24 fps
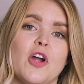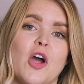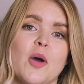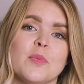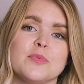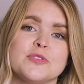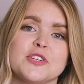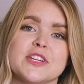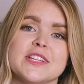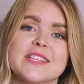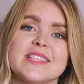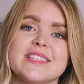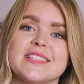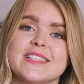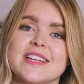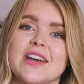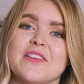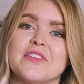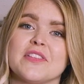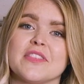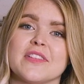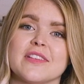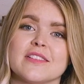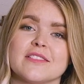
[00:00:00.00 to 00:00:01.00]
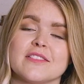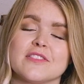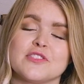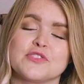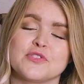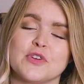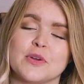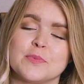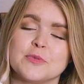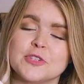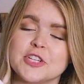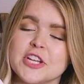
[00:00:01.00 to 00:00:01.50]
options down in the
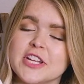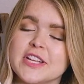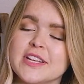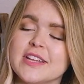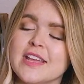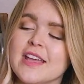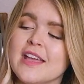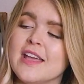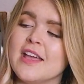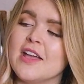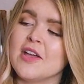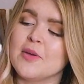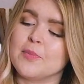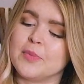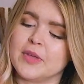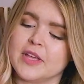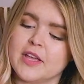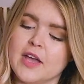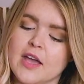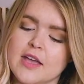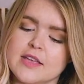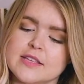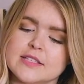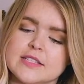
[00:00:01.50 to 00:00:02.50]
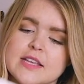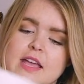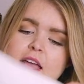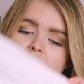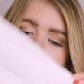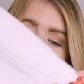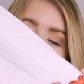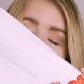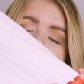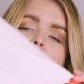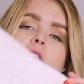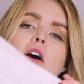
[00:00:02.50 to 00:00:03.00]
description because
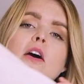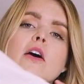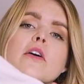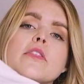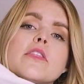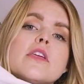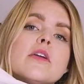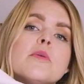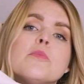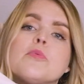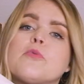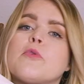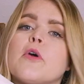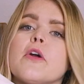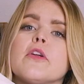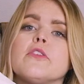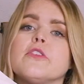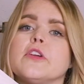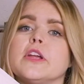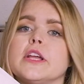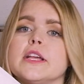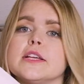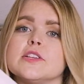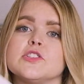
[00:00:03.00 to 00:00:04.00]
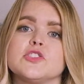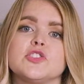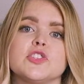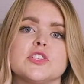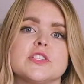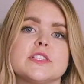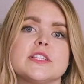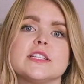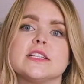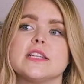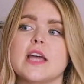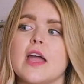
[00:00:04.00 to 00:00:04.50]
the embroidery is
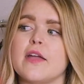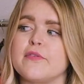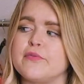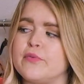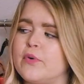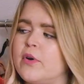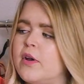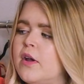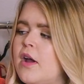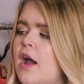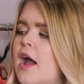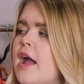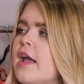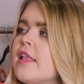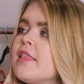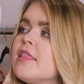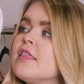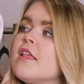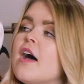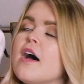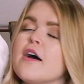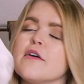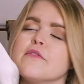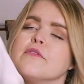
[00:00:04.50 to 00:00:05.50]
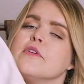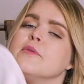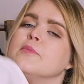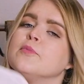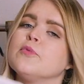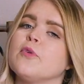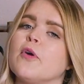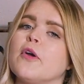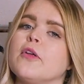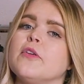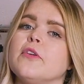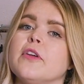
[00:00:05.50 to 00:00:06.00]
just to die for. I love
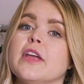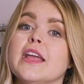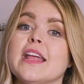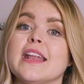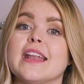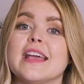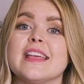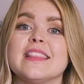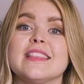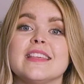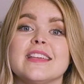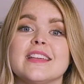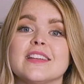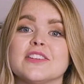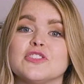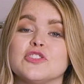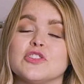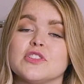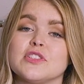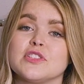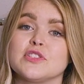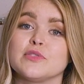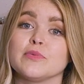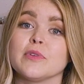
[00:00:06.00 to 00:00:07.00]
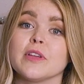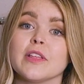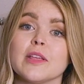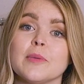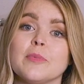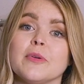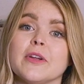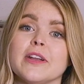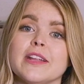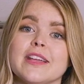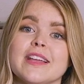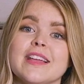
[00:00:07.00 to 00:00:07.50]
embroidery, and I think it's just really
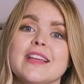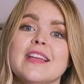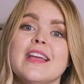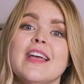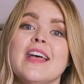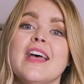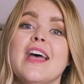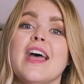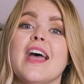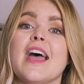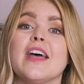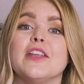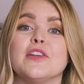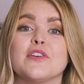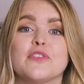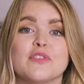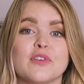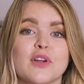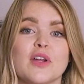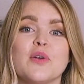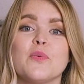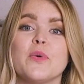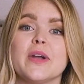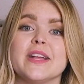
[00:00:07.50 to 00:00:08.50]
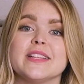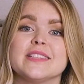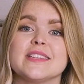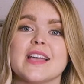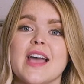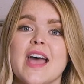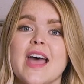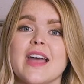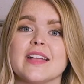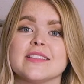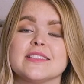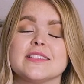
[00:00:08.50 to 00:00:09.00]
pretty and a great way
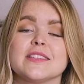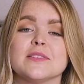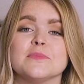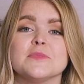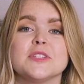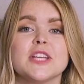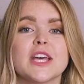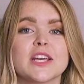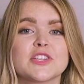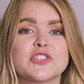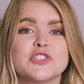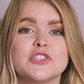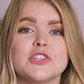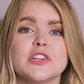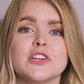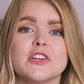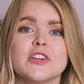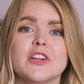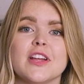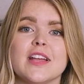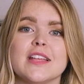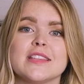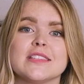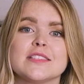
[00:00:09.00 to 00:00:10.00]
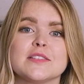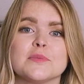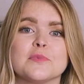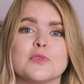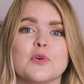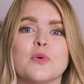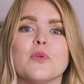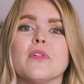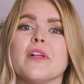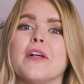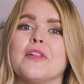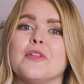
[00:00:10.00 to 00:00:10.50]
to add some texture and some
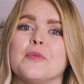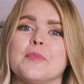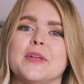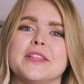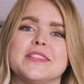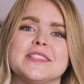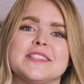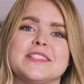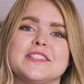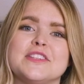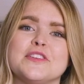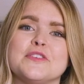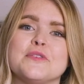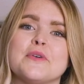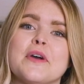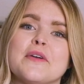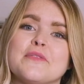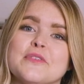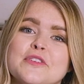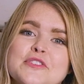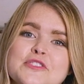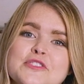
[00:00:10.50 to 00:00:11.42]
cool elements to every